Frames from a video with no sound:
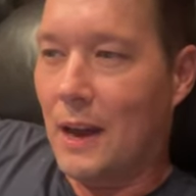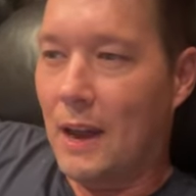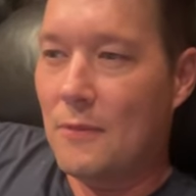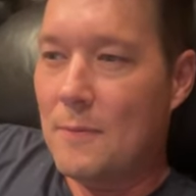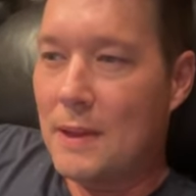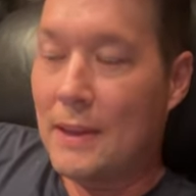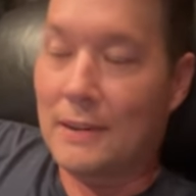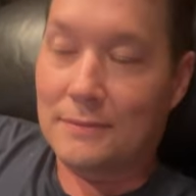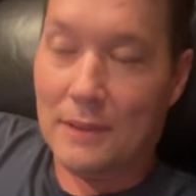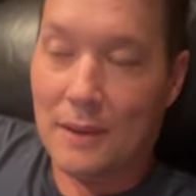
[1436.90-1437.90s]
I've made
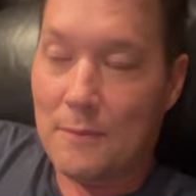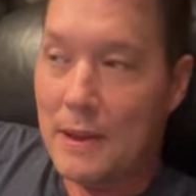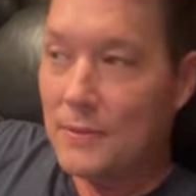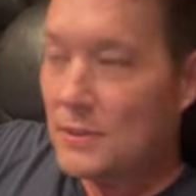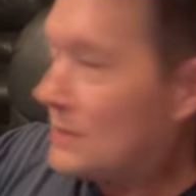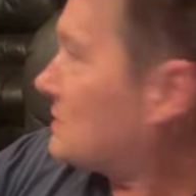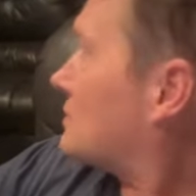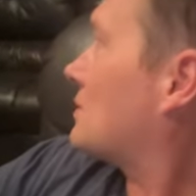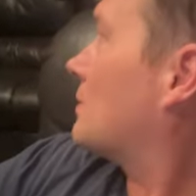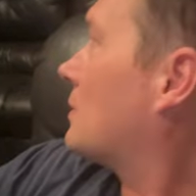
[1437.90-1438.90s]
yeah, I have made this
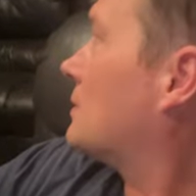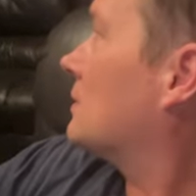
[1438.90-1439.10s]
decision. I'm going to